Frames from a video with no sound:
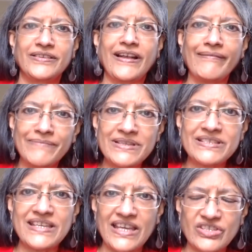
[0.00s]

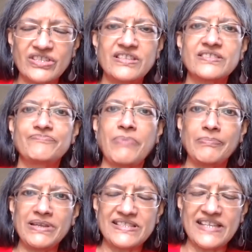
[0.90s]
government agencies,
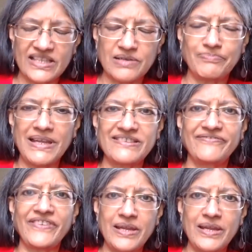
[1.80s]
public sector plays a